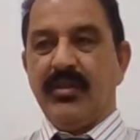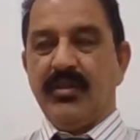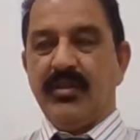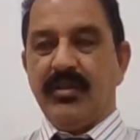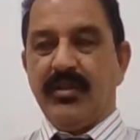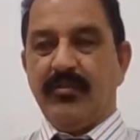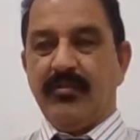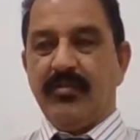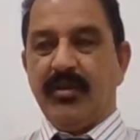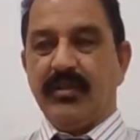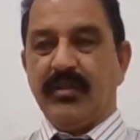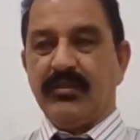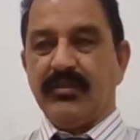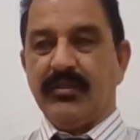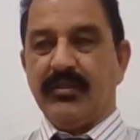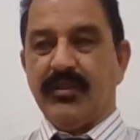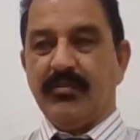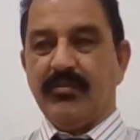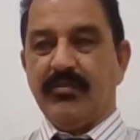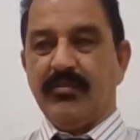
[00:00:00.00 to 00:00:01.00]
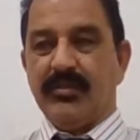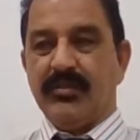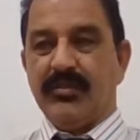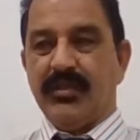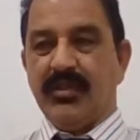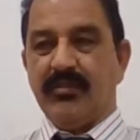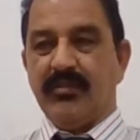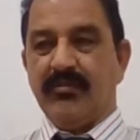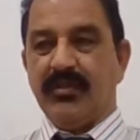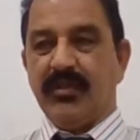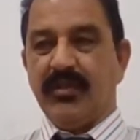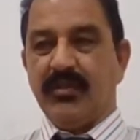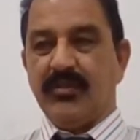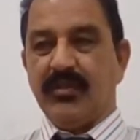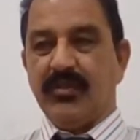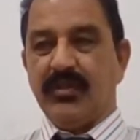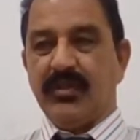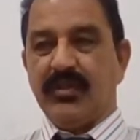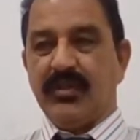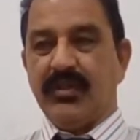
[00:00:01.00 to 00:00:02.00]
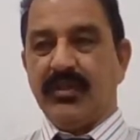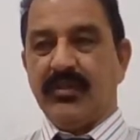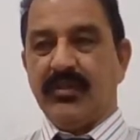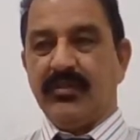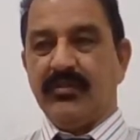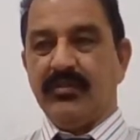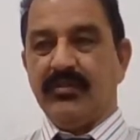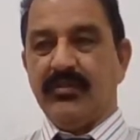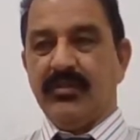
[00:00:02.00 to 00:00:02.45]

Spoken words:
rebars in masonry wall, connecting